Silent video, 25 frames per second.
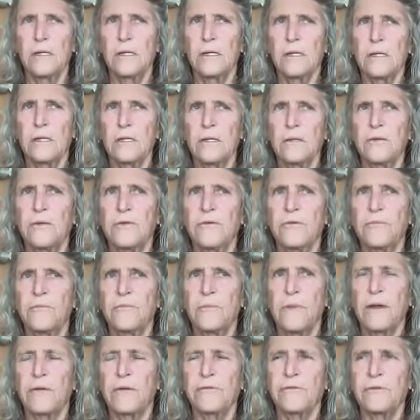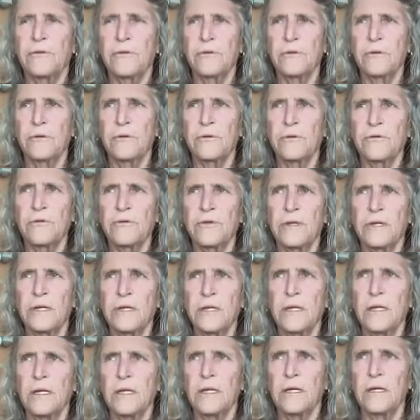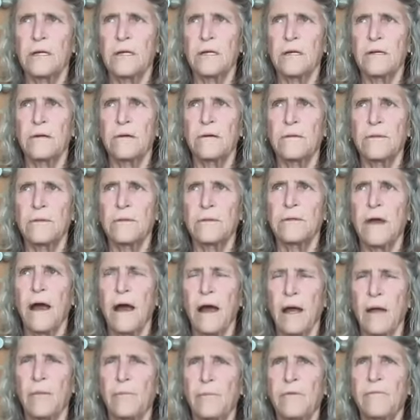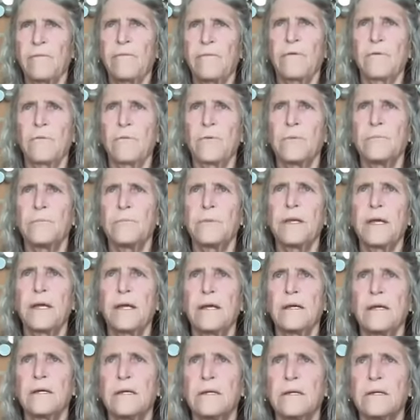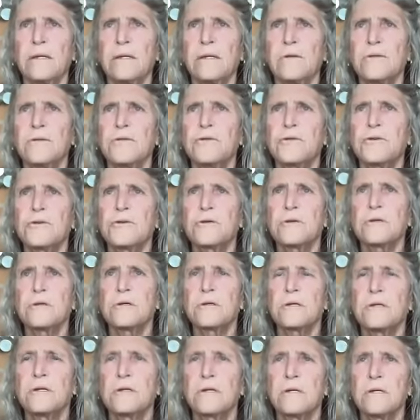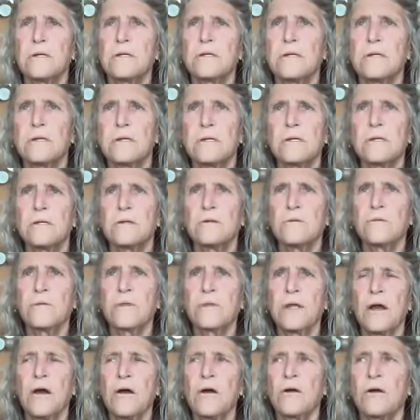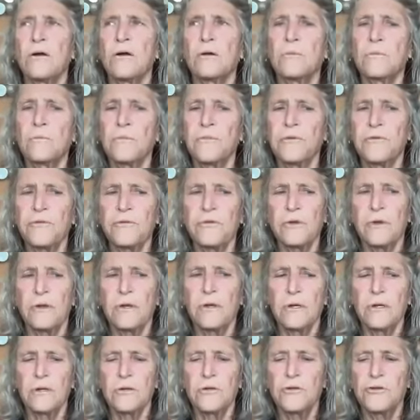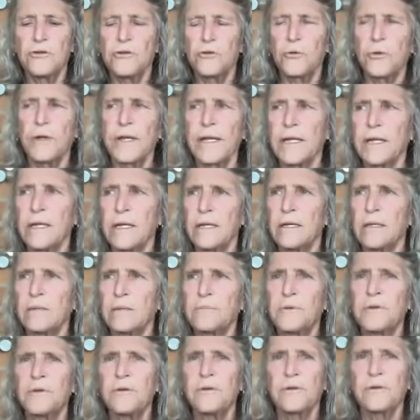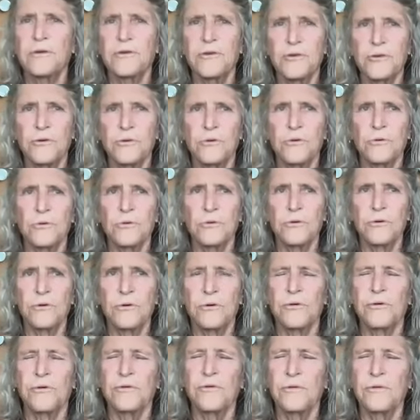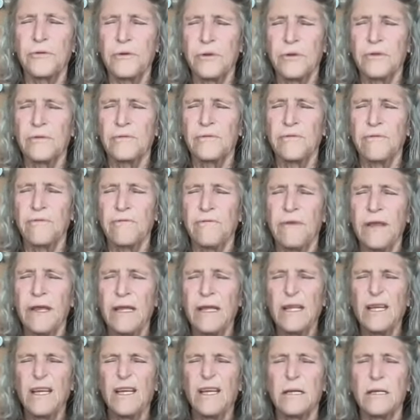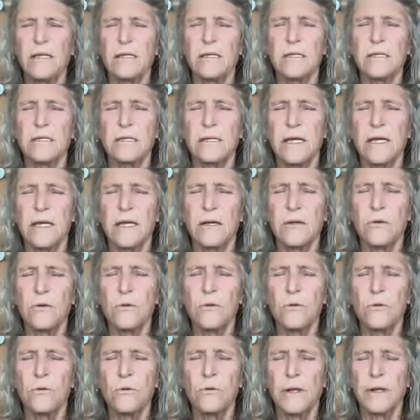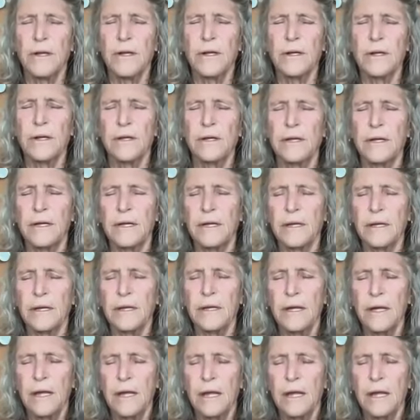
and these muscles, and here the top of the rib cage, the arms joining up to the shoulders, just feeling into that whole area.